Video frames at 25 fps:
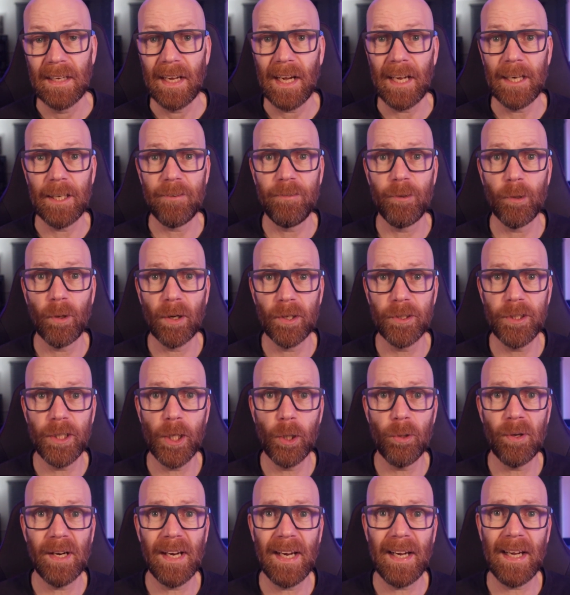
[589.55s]
And if you are
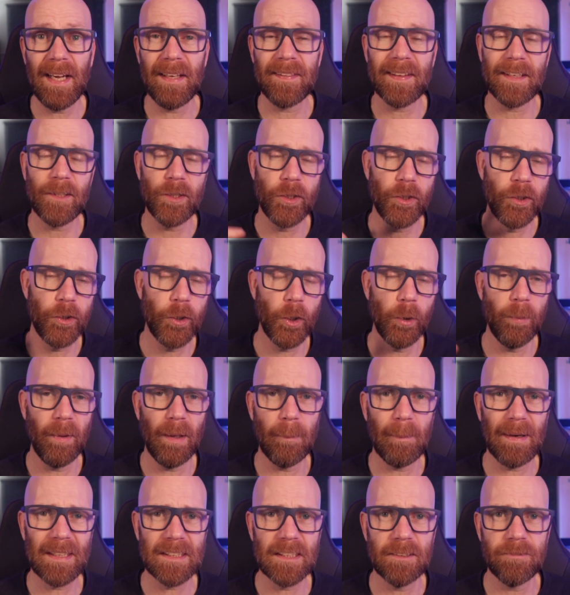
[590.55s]
new here, then do me
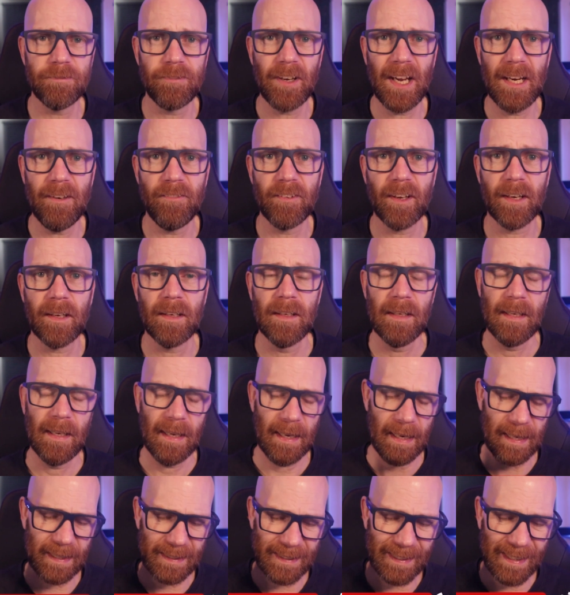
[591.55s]
a massive favour
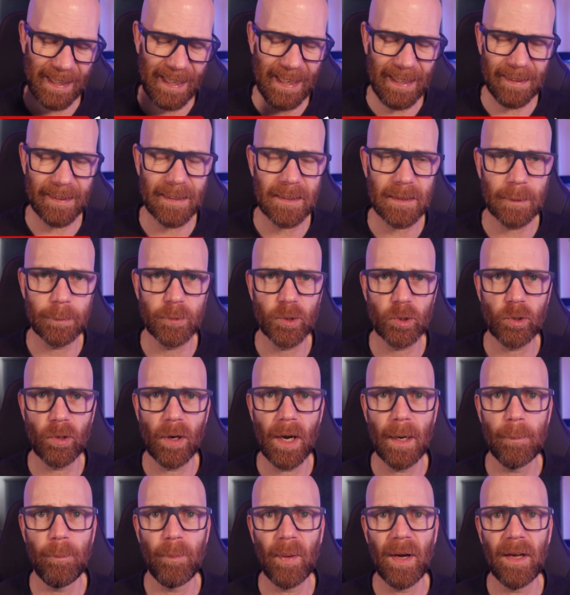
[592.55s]
and hit the
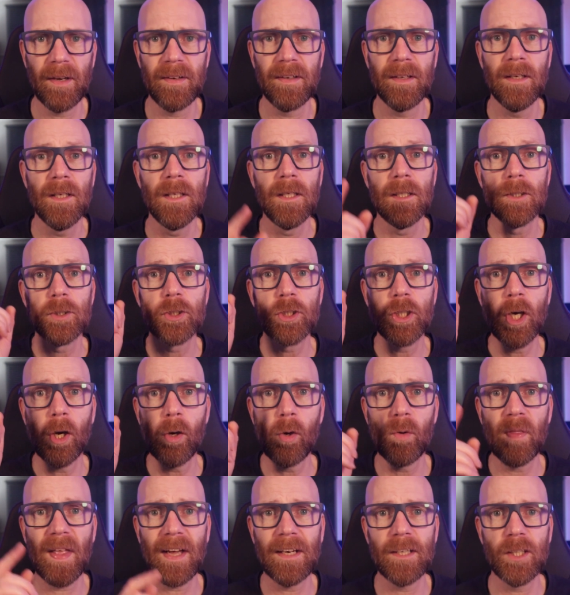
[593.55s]
subscribe button
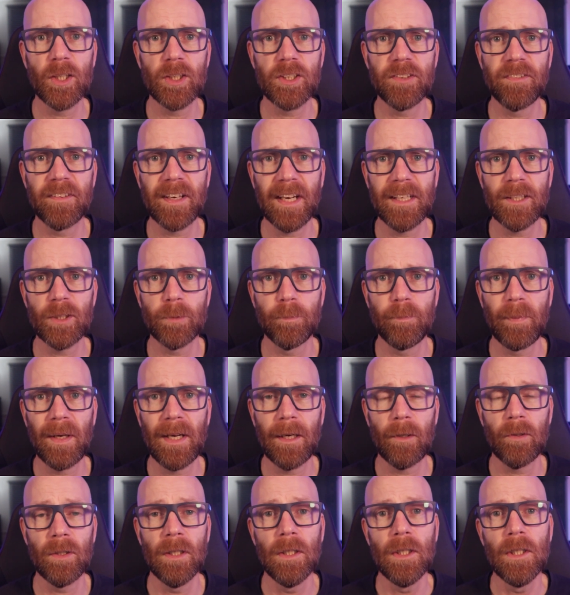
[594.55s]
toggle that notification
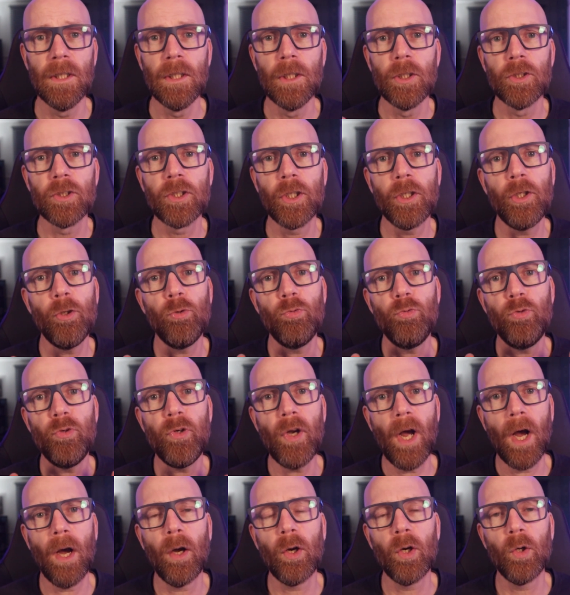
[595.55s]
bell so you
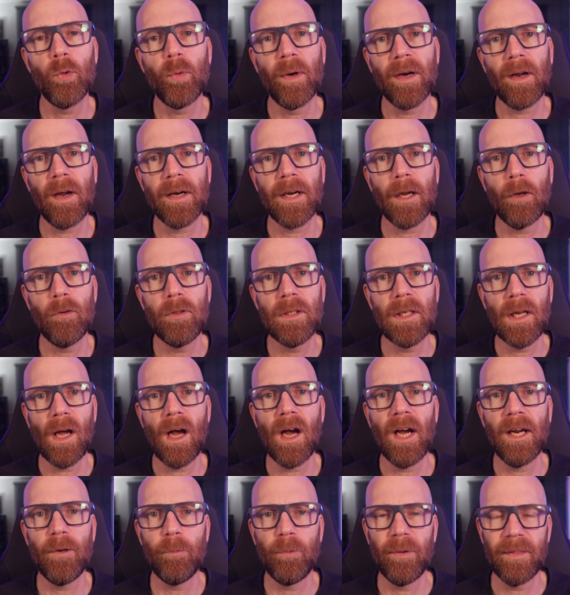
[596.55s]
know when I go
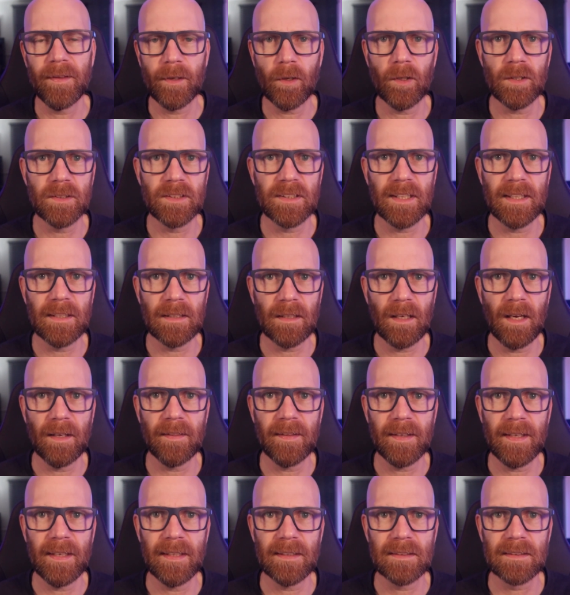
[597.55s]
live with content like
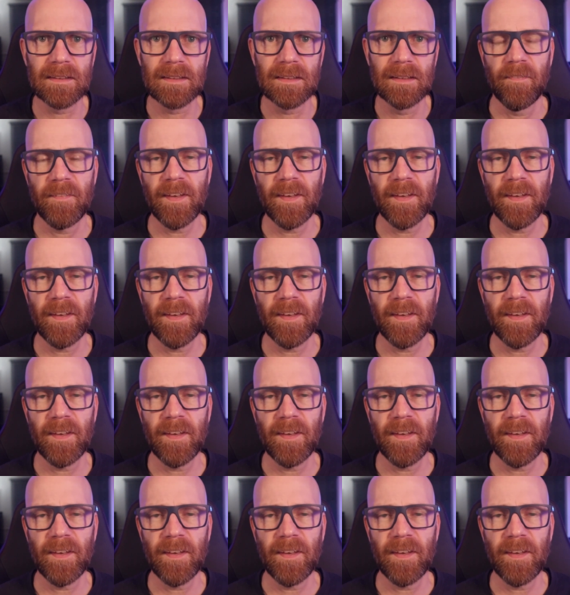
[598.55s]
this.